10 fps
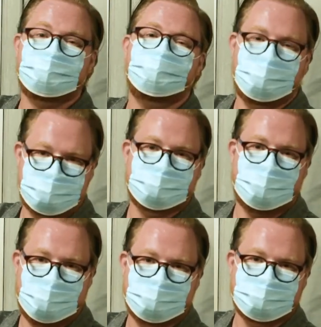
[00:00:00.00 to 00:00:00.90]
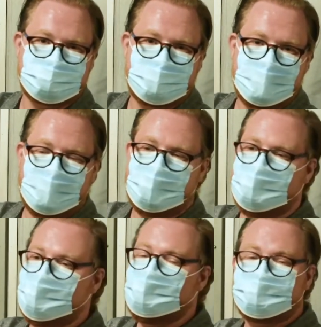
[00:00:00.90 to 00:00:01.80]
kryptonite.
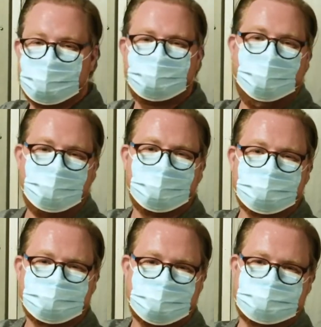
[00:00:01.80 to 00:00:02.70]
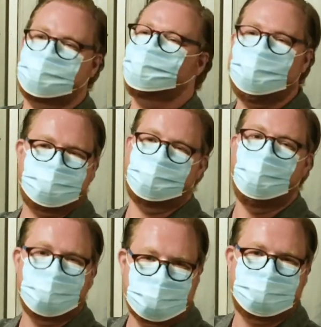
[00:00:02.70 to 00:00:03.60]
If the virus is Evander
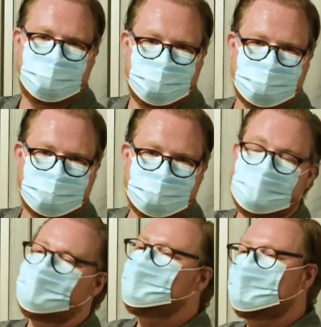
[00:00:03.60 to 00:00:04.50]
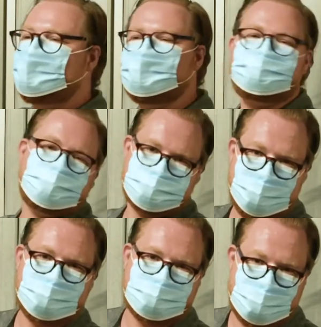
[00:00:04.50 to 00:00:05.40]
Holyfield, this is
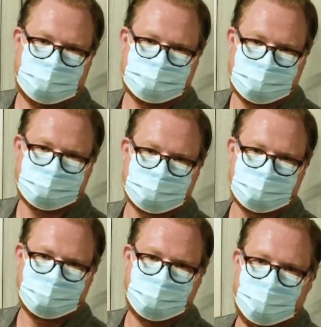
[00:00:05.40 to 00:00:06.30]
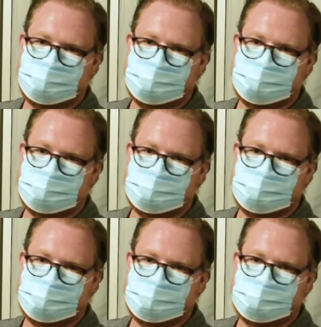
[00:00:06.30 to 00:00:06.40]
Mike Tyson, okay?